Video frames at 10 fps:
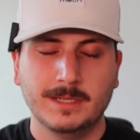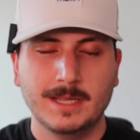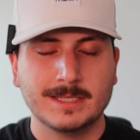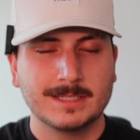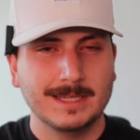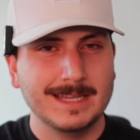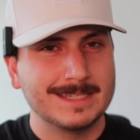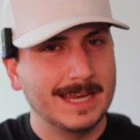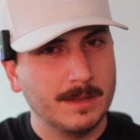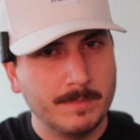it's
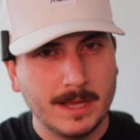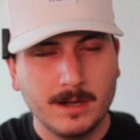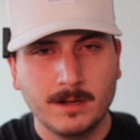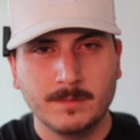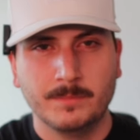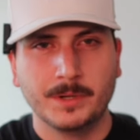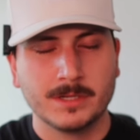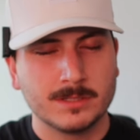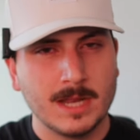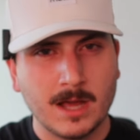getting better, but
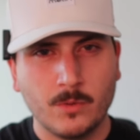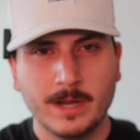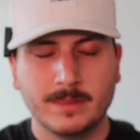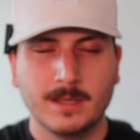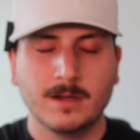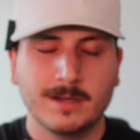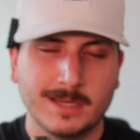it's not quite there,